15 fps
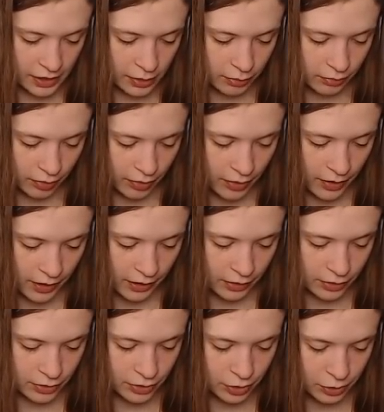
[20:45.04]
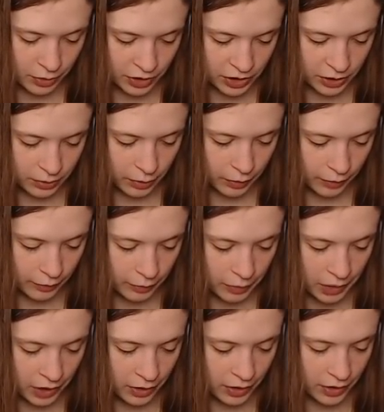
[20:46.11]
I don't think there's too much that we want
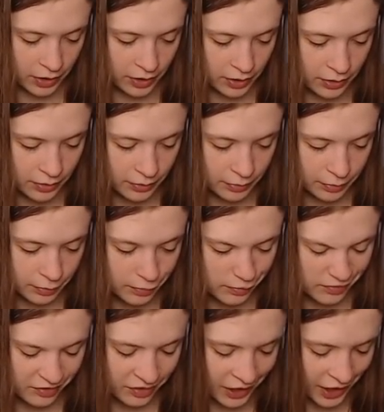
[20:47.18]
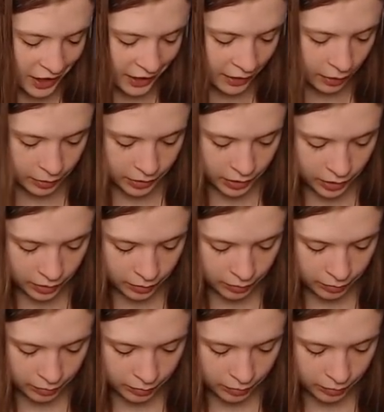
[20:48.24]
from here either. Yeah, not really.